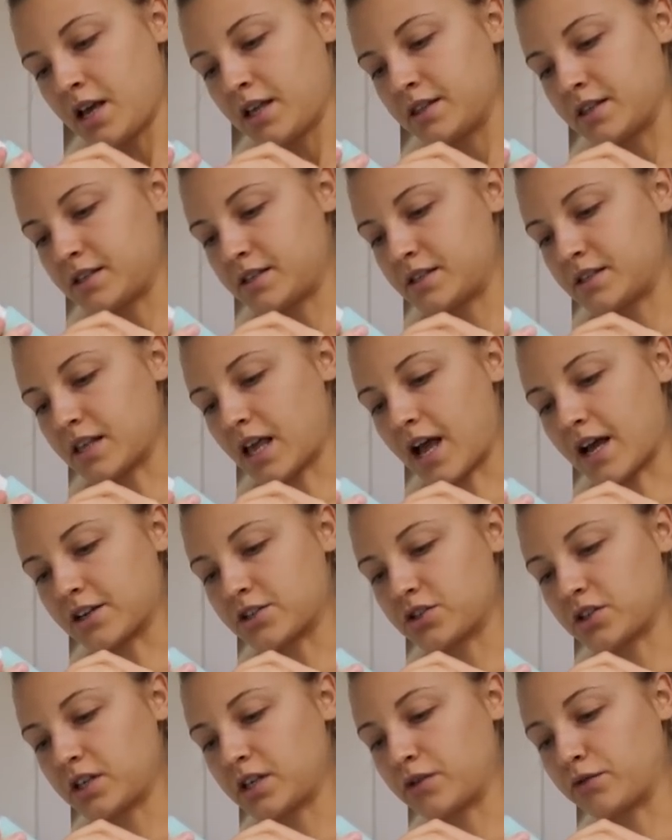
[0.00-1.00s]
This is
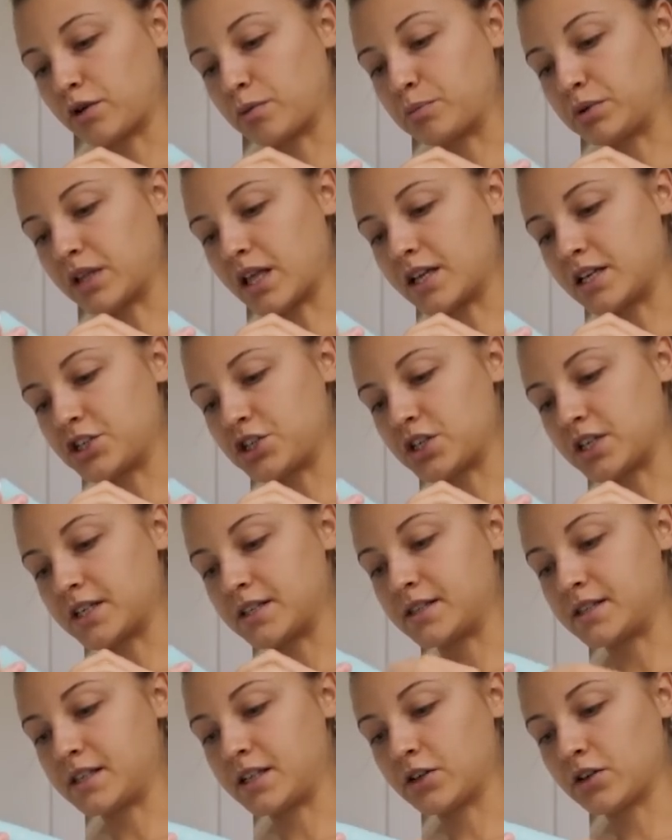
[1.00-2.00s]
actually a replenishing
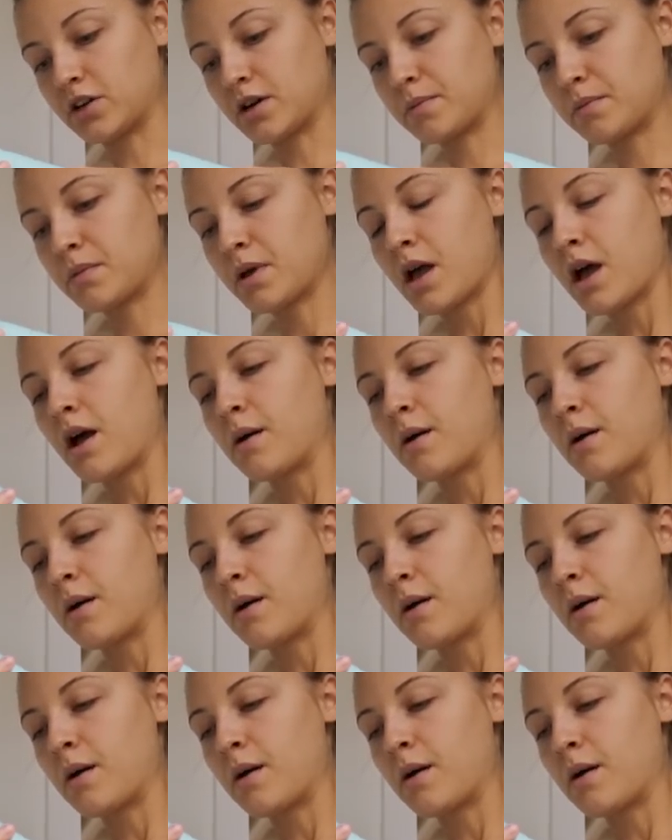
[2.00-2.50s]
serum,